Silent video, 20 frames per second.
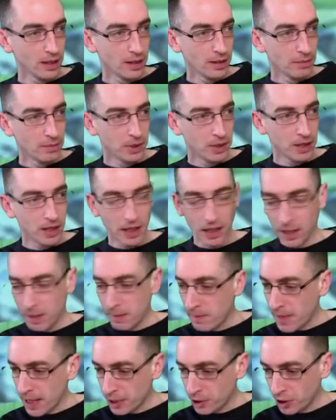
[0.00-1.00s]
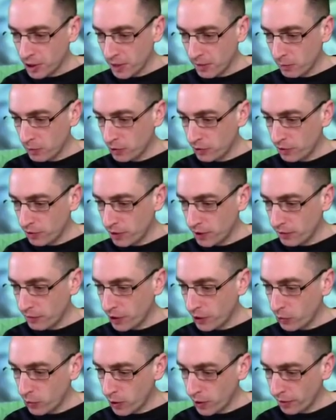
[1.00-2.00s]
But I imagine it would
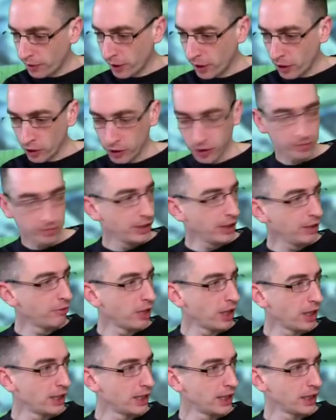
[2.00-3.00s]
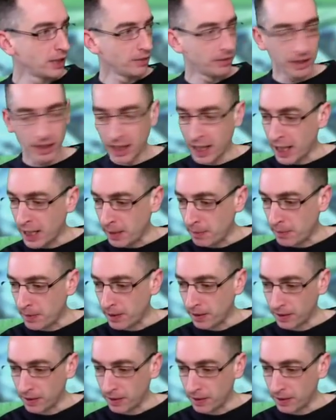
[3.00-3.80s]
require a lot of rewriting of the game.